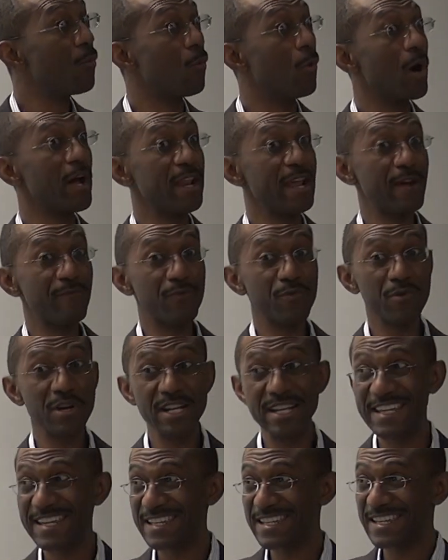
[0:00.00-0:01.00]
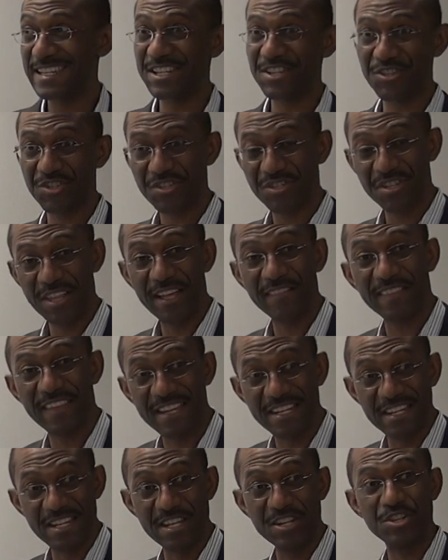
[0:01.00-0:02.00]
whatever it is that
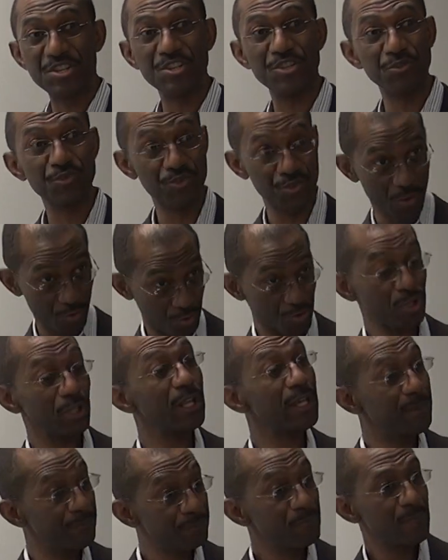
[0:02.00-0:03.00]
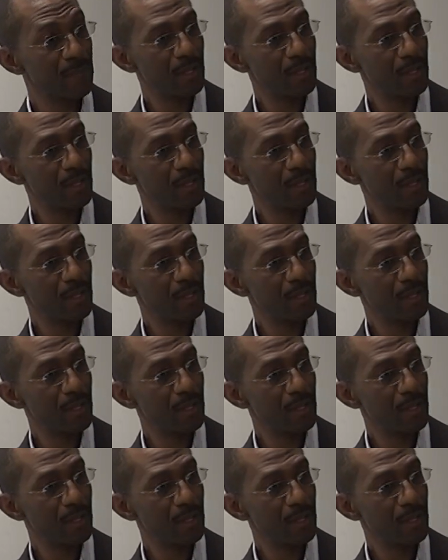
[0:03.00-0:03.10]
they need to do socially,